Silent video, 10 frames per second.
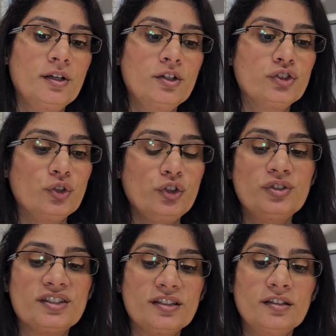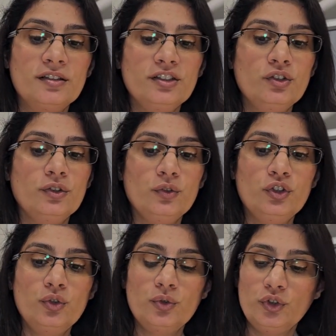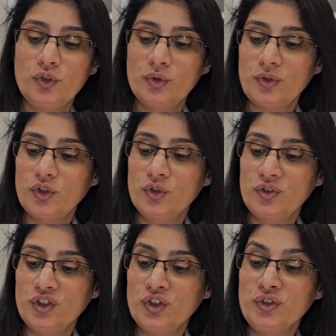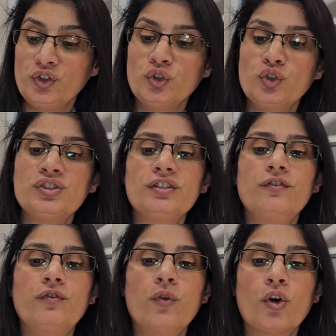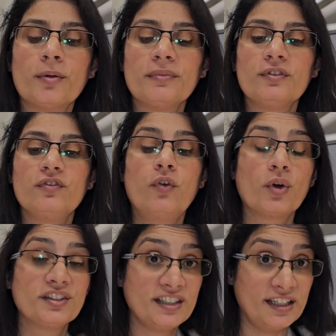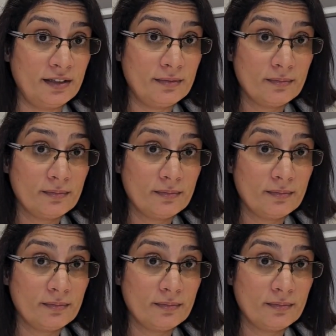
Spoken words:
So you still you use the Form 14,